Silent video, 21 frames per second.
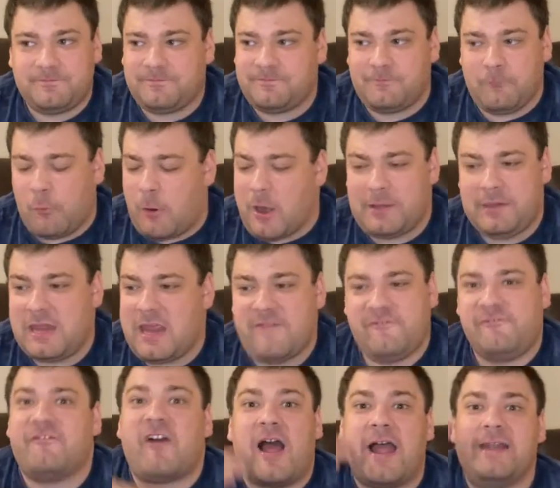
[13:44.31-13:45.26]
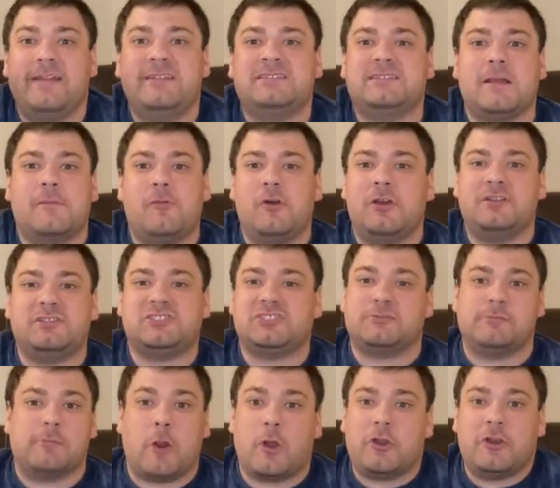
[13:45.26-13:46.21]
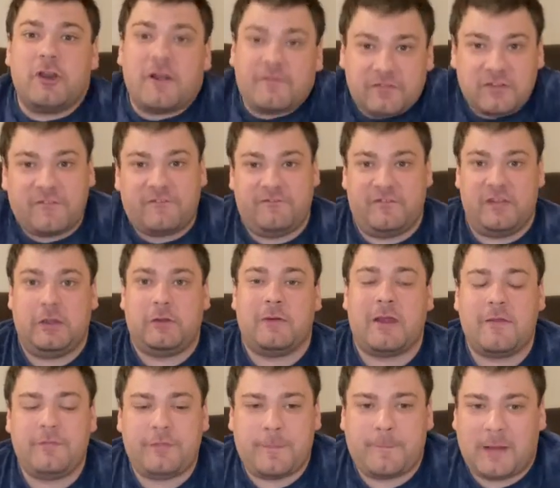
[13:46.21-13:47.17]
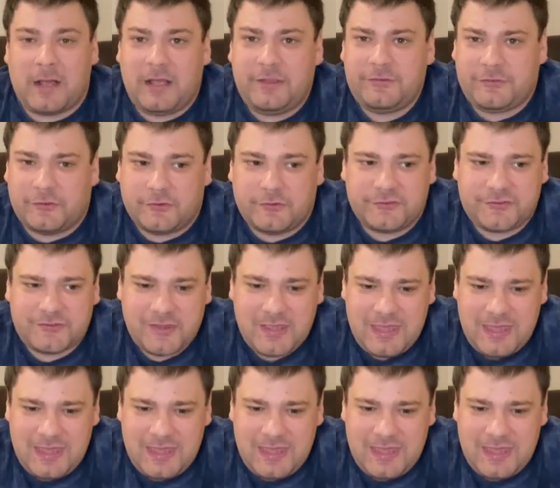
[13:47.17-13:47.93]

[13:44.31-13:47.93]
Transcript: one day find someone smart enough to figure out the puzzles.